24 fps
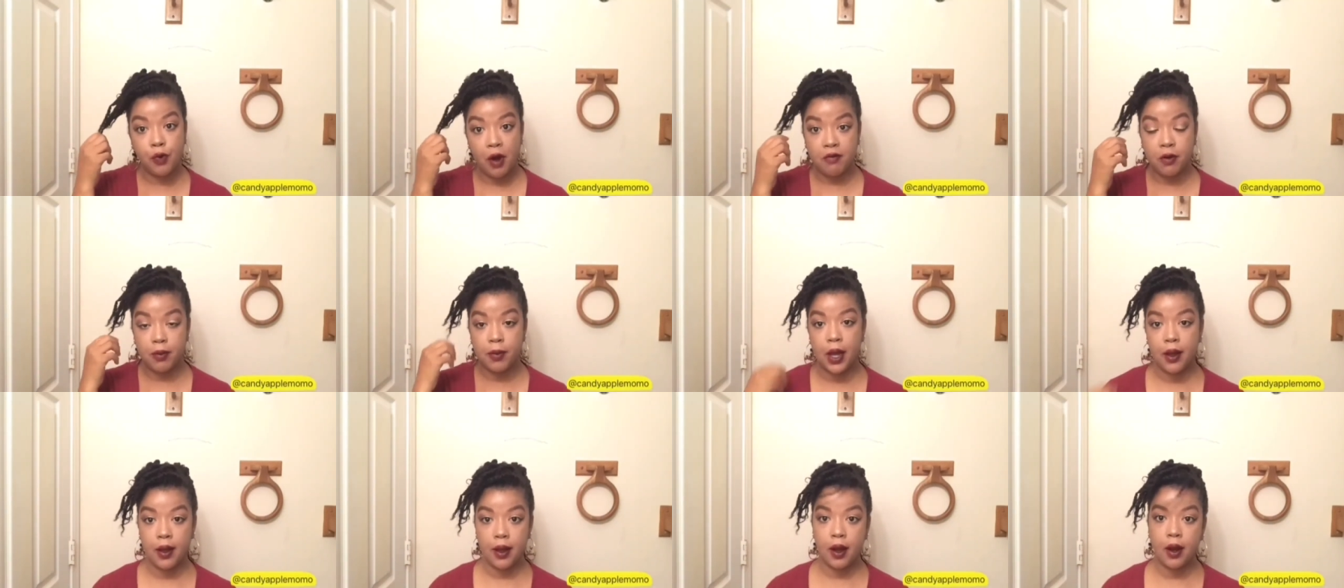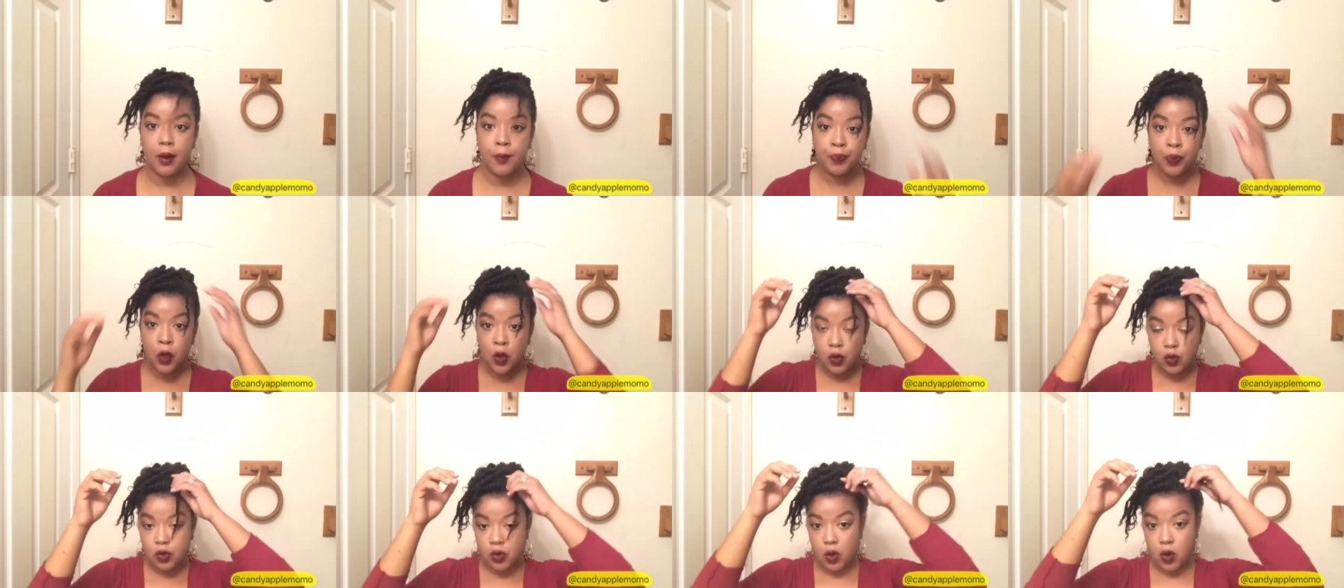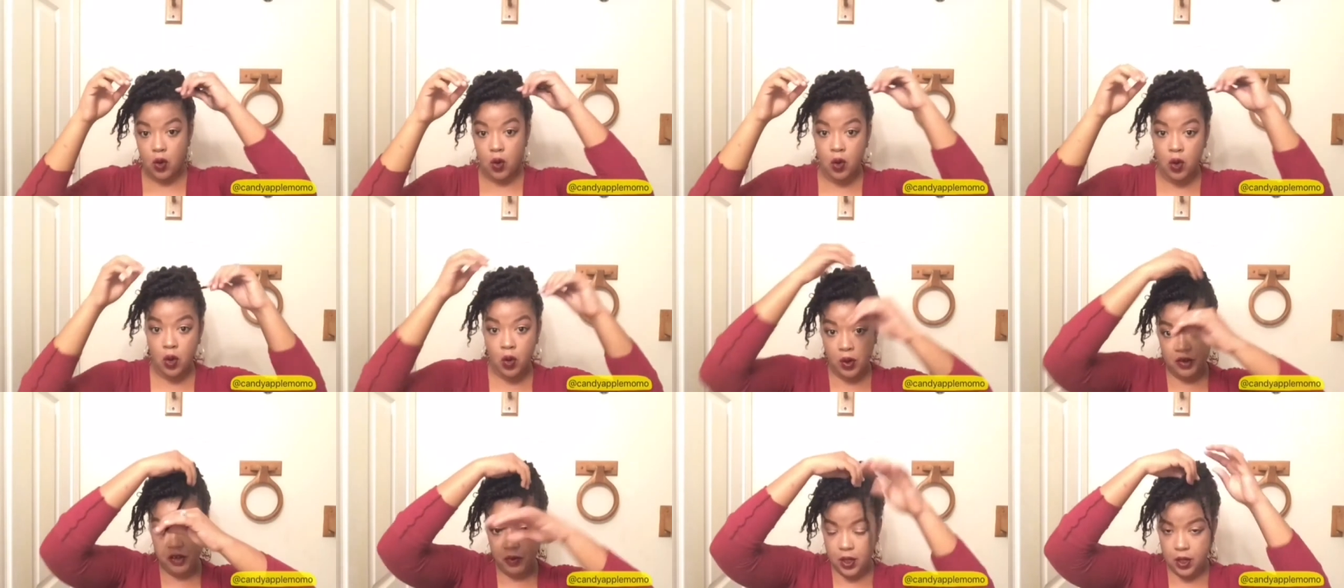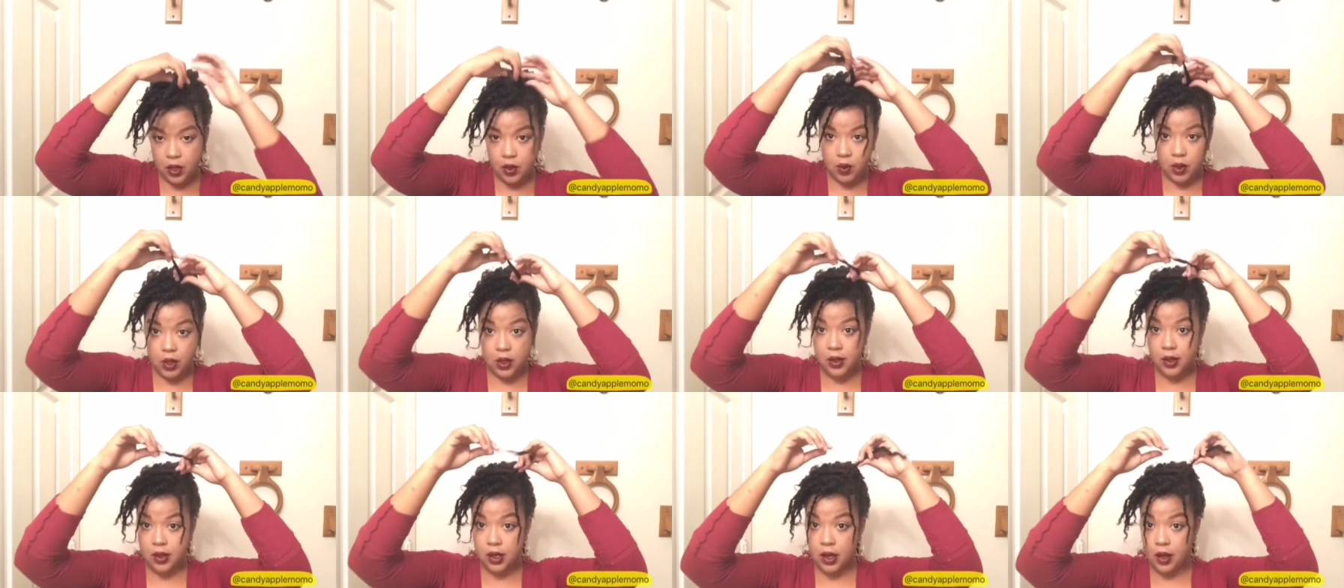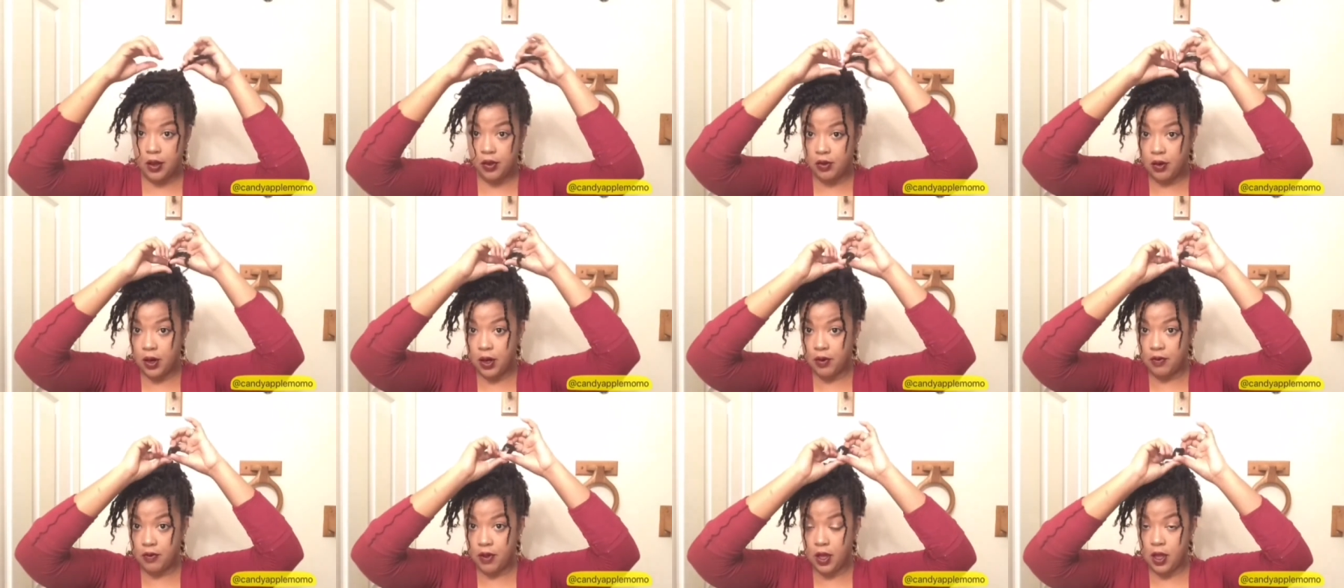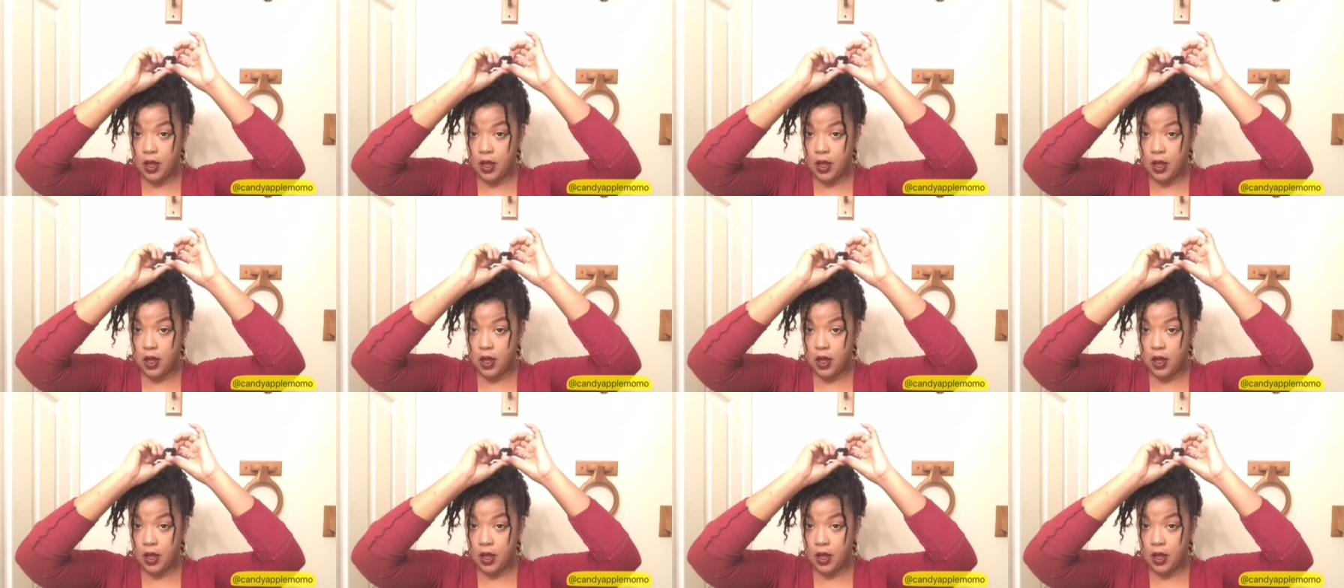right here all I'm saying guys I'm gonna